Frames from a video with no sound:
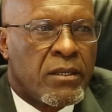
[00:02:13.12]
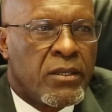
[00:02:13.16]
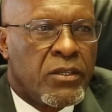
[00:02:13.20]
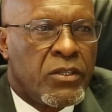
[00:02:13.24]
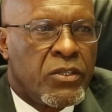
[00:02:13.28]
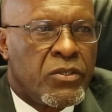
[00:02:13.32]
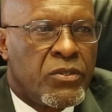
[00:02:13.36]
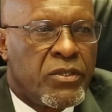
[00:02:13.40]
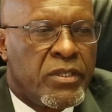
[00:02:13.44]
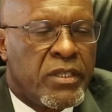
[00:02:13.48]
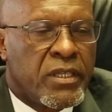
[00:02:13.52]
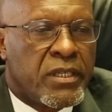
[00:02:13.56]

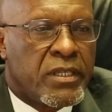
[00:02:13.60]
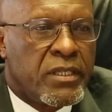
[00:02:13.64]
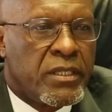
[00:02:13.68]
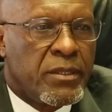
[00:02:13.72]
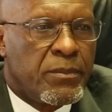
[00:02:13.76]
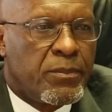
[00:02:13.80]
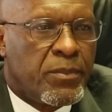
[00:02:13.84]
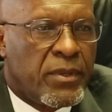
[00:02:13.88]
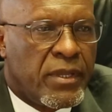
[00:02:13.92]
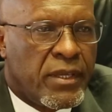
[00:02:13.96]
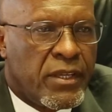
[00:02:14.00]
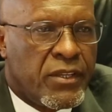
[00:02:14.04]
Uniquely
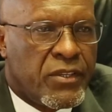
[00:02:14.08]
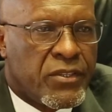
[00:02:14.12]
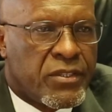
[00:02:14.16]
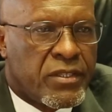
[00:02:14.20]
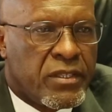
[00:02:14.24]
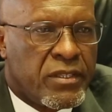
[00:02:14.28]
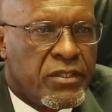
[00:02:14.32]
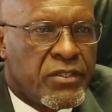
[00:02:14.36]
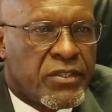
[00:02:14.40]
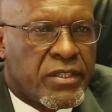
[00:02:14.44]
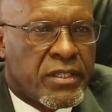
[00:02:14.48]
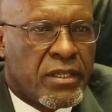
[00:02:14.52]
placed
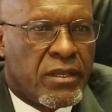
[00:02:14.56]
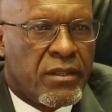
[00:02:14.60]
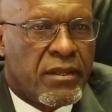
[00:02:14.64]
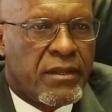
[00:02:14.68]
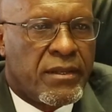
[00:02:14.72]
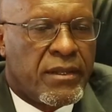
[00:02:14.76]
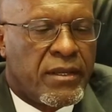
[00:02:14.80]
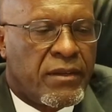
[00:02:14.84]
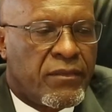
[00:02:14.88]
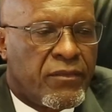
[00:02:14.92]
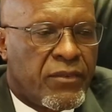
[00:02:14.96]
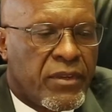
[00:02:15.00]
in
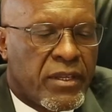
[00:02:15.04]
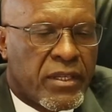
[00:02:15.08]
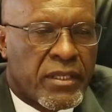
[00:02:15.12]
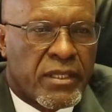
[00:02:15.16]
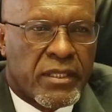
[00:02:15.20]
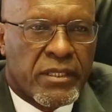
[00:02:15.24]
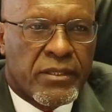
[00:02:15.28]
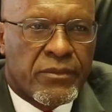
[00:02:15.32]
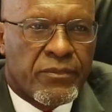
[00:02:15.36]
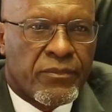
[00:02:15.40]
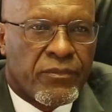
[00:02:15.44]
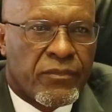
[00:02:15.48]
Southern
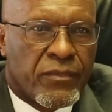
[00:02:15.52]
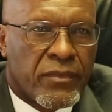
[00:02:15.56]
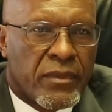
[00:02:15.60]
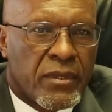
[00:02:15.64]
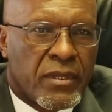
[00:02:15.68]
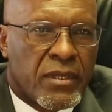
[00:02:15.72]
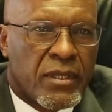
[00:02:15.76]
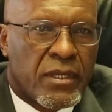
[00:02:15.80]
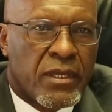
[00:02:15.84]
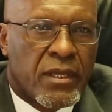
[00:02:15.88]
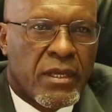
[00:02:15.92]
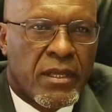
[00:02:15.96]
Africa,
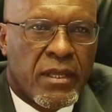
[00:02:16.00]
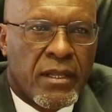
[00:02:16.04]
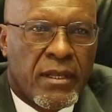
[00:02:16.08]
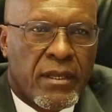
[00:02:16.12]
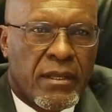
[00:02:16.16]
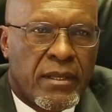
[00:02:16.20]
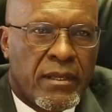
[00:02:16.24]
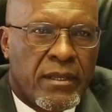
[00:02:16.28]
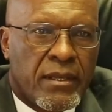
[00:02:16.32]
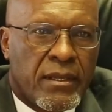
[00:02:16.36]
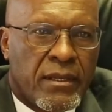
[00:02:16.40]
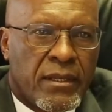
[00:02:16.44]

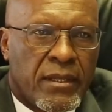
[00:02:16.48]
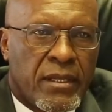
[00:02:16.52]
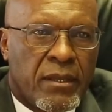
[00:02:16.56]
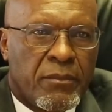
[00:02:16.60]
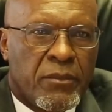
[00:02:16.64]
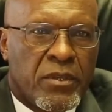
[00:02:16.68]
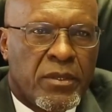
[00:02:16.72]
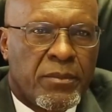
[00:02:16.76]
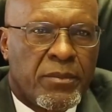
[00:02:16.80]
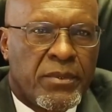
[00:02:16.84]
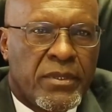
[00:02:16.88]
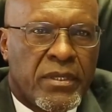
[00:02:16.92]

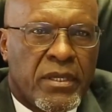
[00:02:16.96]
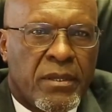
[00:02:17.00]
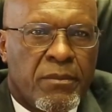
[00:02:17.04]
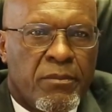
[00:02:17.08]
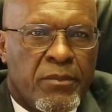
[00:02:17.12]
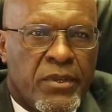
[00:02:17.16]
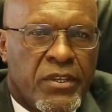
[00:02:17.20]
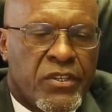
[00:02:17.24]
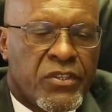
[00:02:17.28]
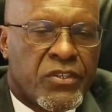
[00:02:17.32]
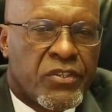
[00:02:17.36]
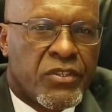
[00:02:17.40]
Namibia
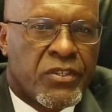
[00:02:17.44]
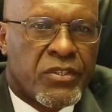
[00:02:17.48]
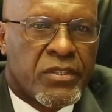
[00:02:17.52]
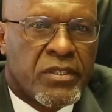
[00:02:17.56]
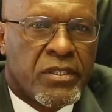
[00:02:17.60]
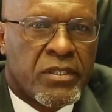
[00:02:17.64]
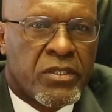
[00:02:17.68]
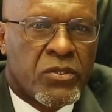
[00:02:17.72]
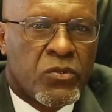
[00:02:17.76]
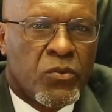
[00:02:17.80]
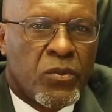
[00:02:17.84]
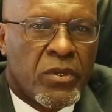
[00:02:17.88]
measures
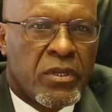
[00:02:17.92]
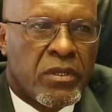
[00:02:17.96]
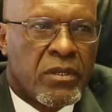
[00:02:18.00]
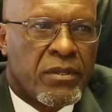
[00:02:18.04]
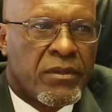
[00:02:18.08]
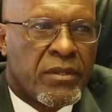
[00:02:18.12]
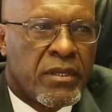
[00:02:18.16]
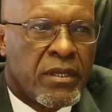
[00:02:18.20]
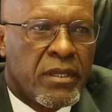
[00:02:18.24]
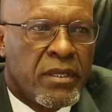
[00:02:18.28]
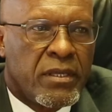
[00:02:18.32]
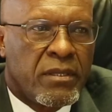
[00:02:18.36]
its
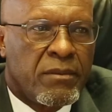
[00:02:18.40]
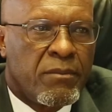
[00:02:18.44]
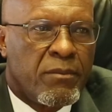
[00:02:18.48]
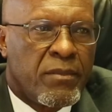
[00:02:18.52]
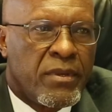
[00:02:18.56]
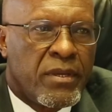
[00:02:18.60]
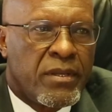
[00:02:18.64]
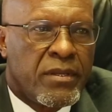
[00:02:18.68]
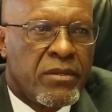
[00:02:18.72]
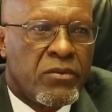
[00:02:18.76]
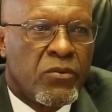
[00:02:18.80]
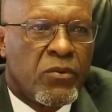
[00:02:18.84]
wealth in
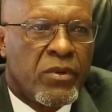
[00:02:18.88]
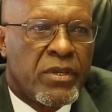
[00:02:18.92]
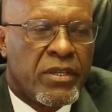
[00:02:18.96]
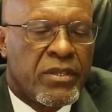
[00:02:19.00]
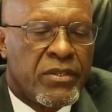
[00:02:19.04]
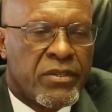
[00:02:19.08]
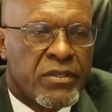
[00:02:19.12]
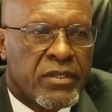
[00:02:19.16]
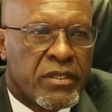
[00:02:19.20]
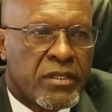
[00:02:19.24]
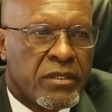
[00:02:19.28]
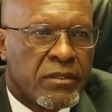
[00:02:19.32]
many
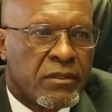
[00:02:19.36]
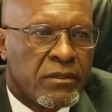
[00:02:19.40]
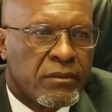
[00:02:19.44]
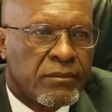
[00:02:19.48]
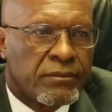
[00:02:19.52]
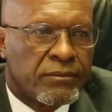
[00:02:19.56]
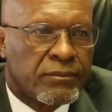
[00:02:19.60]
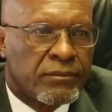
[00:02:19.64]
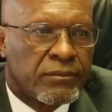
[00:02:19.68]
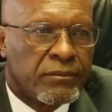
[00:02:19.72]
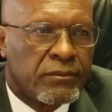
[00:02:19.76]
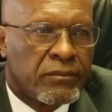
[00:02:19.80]
ways,
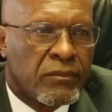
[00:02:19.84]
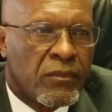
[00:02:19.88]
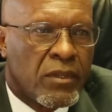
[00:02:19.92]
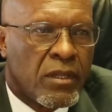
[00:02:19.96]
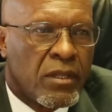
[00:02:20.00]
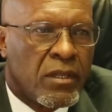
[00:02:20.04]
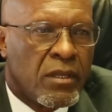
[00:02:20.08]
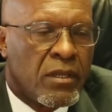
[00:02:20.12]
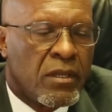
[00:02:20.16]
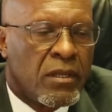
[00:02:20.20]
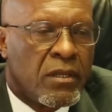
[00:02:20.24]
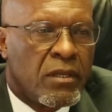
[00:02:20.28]

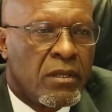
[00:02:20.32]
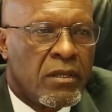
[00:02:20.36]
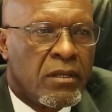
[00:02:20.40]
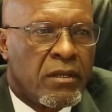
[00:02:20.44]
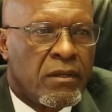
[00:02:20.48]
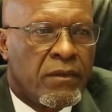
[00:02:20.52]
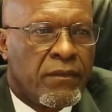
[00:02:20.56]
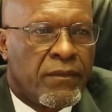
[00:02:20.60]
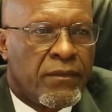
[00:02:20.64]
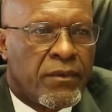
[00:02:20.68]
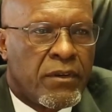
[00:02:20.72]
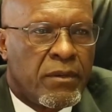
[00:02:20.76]

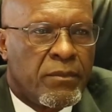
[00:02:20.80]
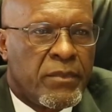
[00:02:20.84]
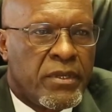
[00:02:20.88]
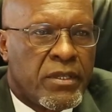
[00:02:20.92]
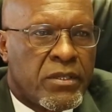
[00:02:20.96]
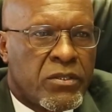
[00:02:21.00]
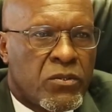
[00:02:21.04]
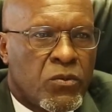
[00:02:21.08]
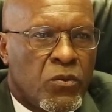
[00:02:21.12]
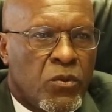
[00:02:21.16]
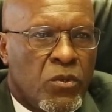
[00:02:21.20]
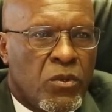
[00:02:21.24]
from
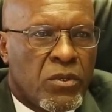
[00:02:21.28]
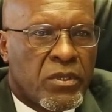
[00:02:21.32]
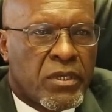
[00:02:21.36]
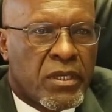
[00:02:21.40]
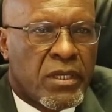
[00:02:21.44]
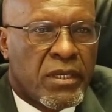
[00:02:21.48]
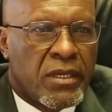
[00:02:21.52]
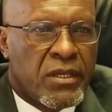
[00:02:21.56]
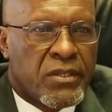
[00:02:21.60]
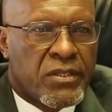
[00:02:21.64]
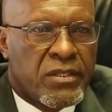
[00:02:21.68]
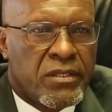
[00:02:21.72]
its
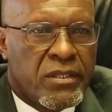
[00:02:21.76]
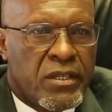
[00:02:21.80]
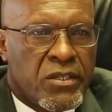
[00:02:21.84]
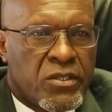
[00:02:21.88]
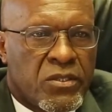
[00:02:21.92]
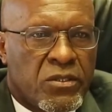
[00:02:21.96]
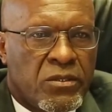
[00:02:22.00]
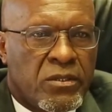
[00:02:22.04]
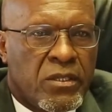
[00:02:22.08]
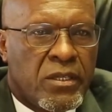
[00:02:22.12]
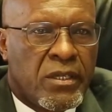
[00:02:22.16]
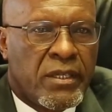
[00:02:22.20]
world-class
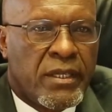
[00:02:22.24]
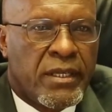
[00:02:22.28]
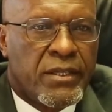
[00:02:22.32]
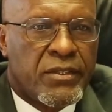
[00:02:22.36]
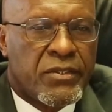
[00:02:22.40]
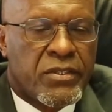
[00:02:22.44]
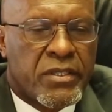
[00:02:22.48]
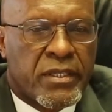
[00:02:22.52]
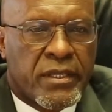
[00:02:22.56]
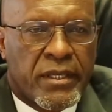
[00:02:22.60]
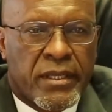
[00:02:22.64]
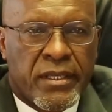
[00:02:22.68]
natural
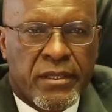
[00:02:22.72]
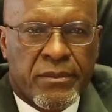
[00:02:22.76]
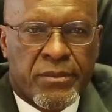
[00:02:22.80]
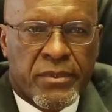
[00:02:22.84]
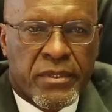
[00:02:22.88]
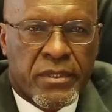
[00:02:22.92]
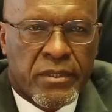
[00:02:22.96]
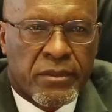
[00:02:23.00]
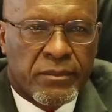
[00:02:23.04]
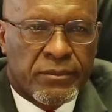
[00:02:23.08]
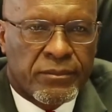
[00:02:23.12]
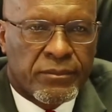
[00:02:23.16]

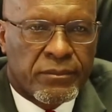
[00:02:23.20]
landscapes,